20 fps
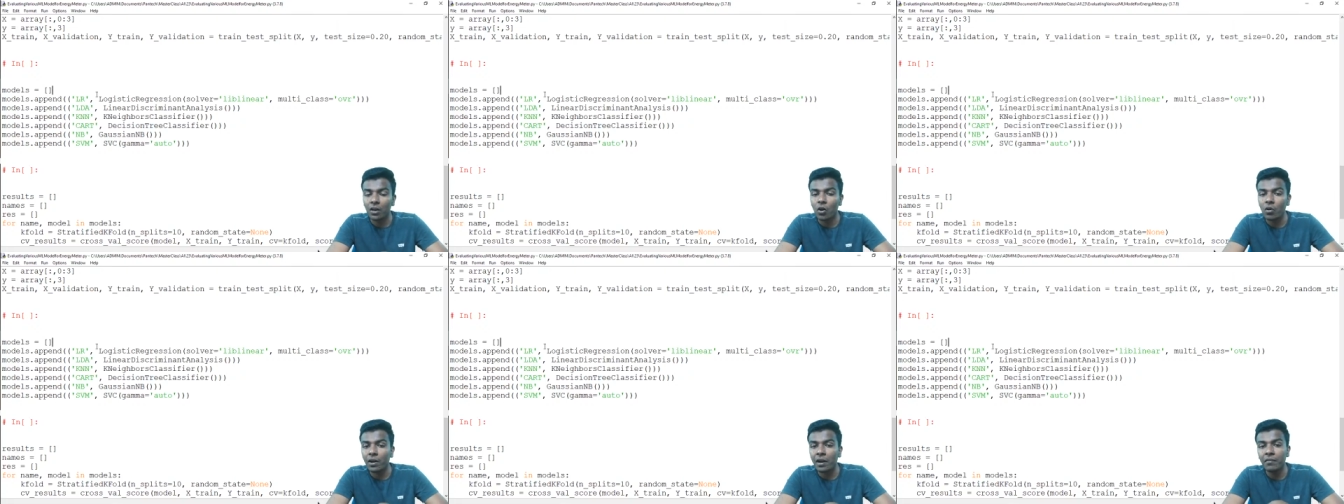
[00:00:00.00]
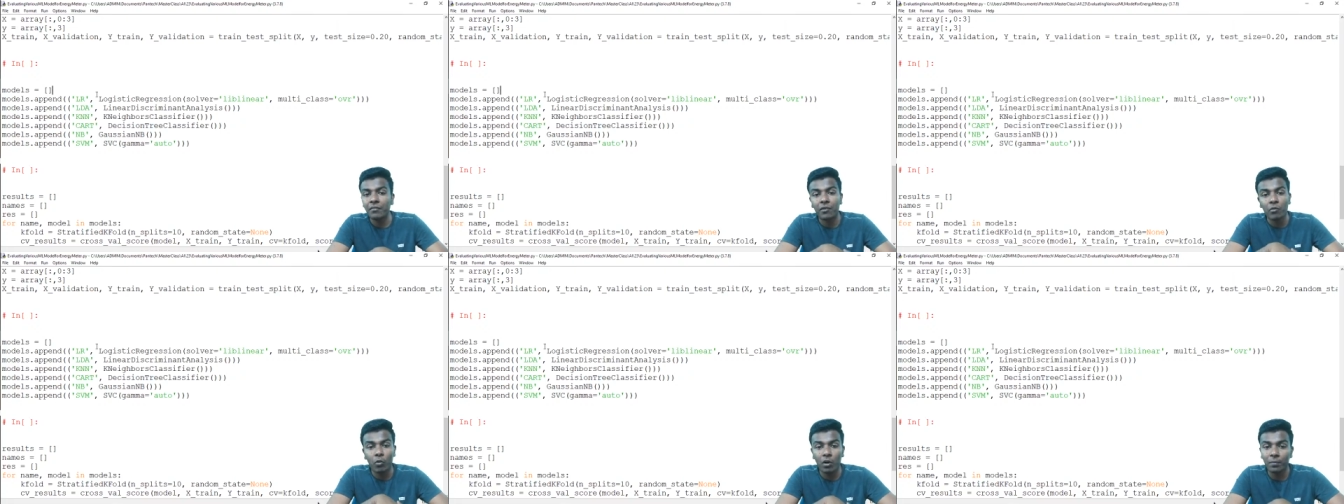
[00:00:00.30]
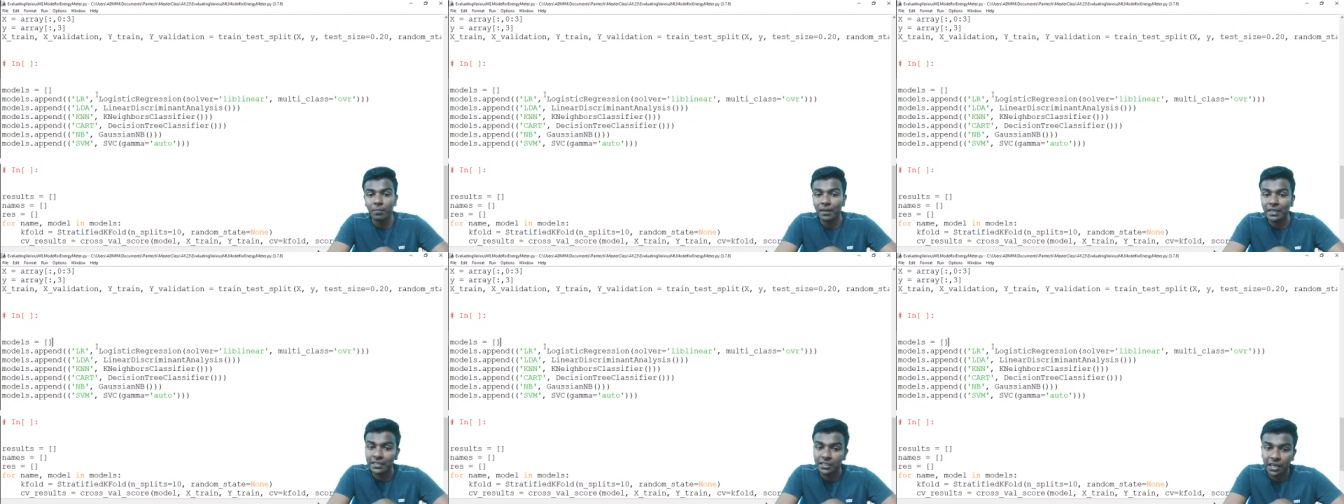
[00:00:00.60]
Okay, if you want,
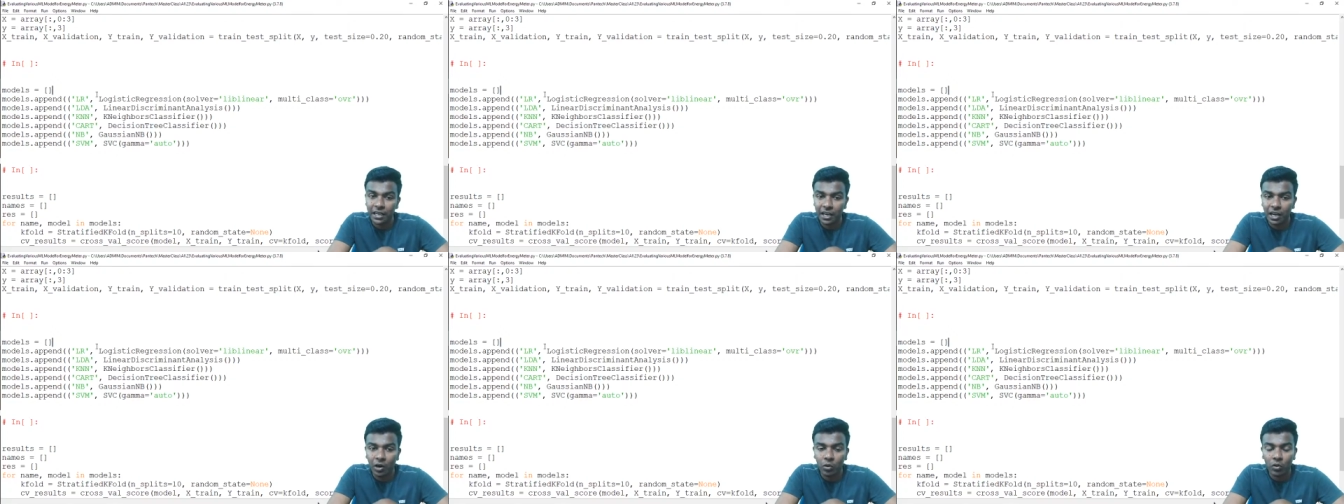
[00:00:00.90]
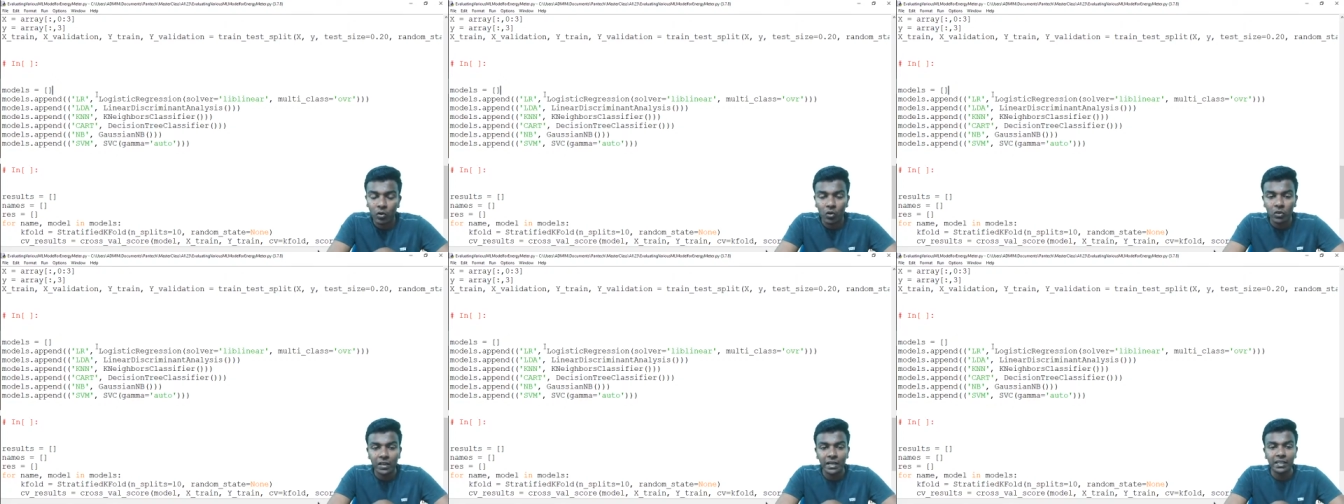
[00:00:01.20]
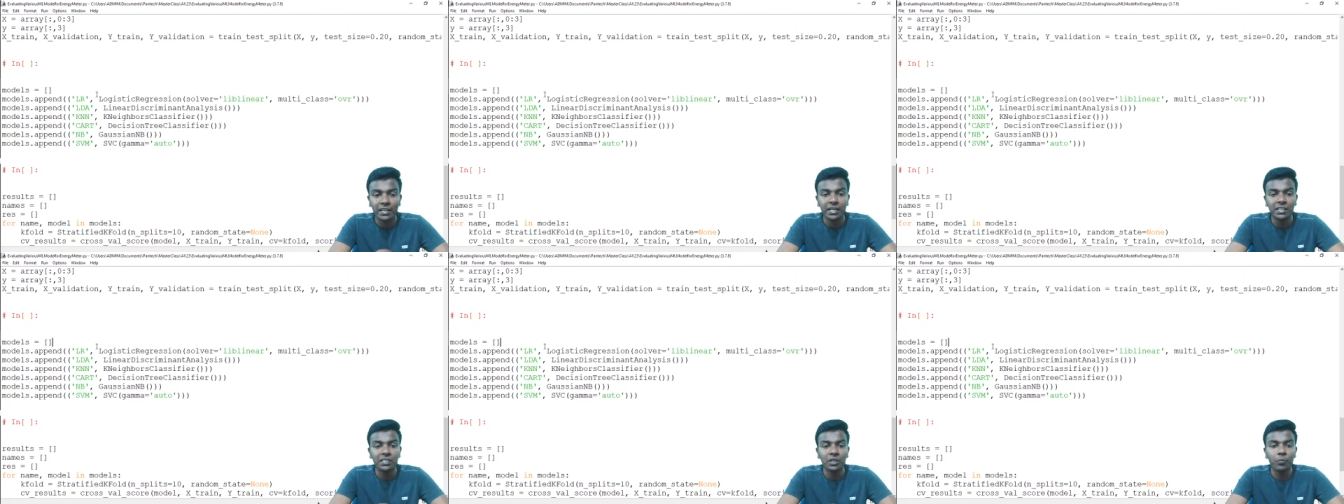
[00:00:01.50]
please check it out on the
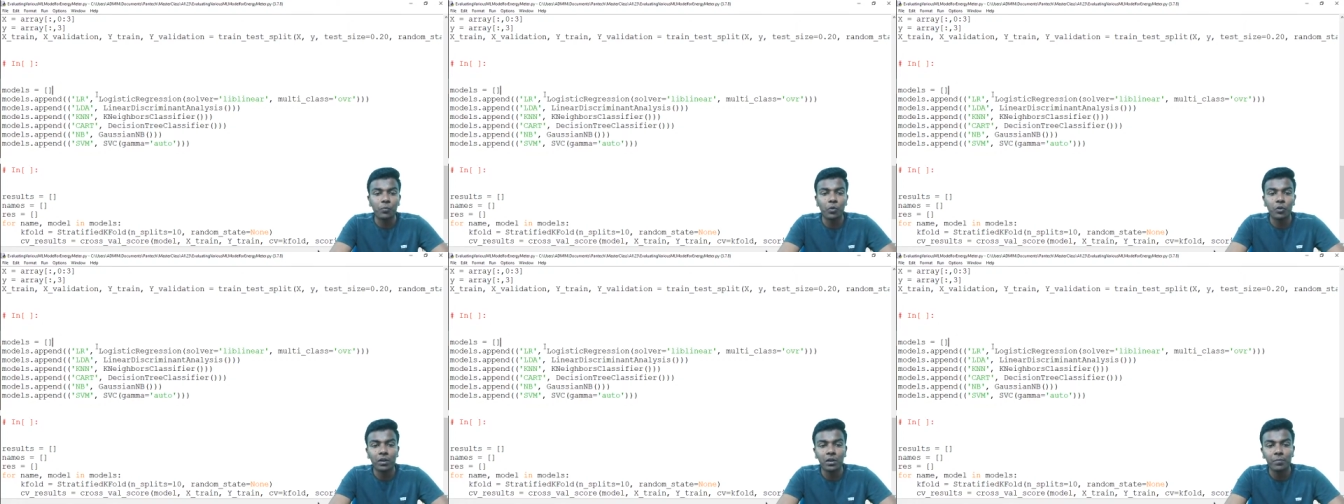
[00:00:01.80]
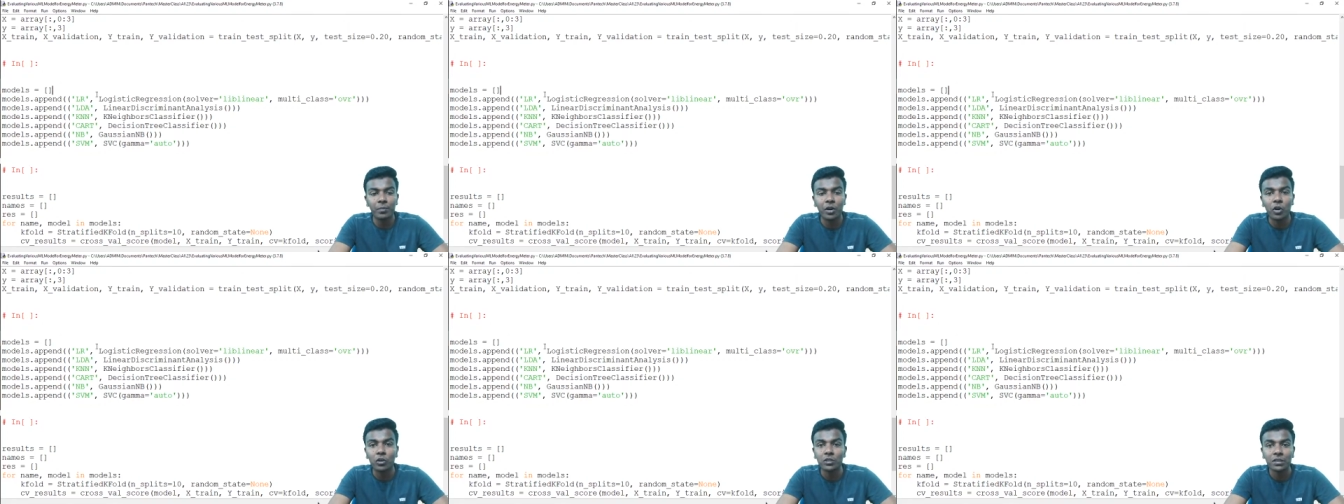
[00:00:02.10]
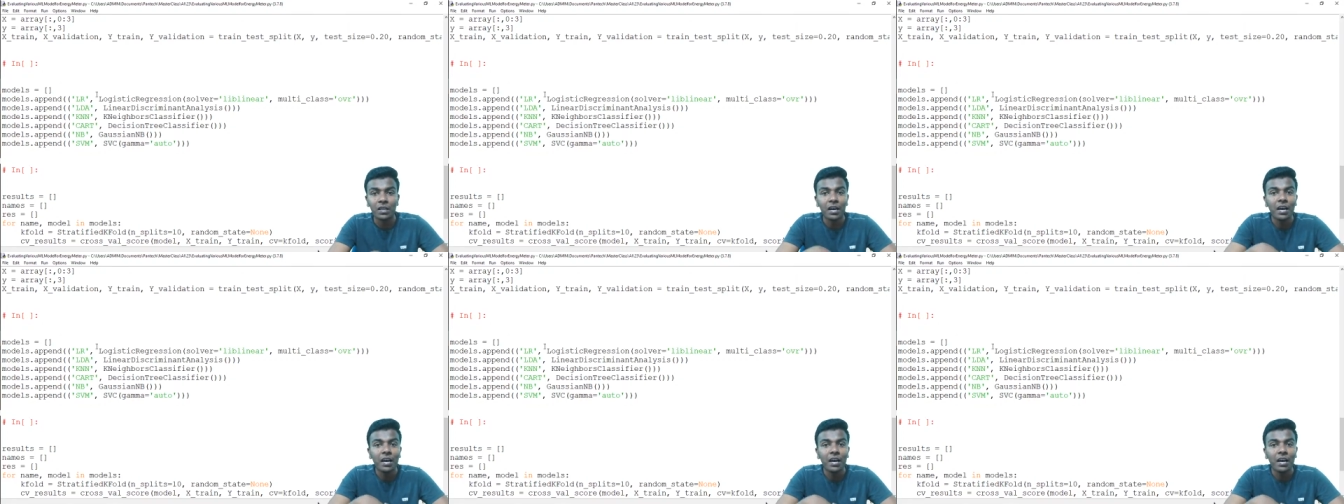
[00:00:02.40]
internship portal, because